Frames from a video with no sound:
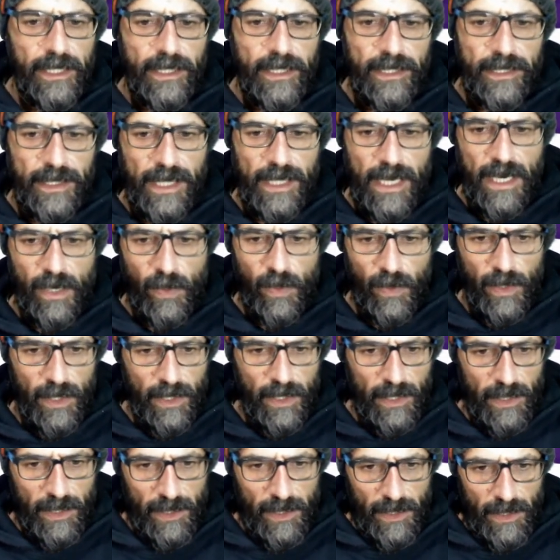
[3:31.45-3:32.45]
Now,
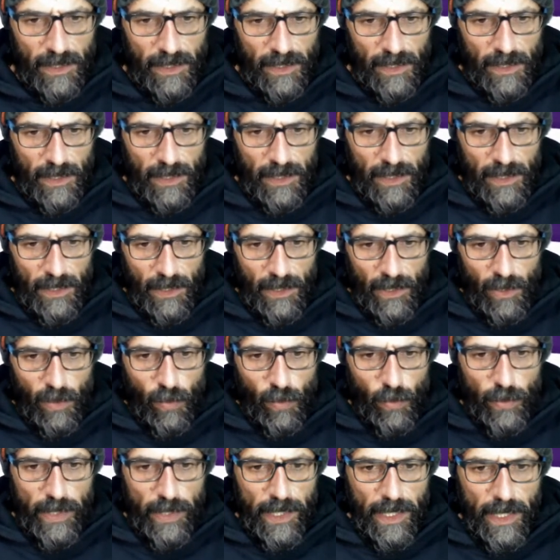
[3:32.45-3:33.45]

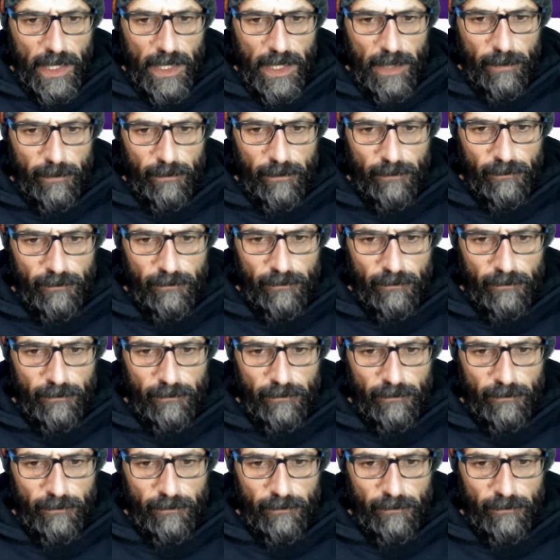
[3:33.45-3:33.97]
we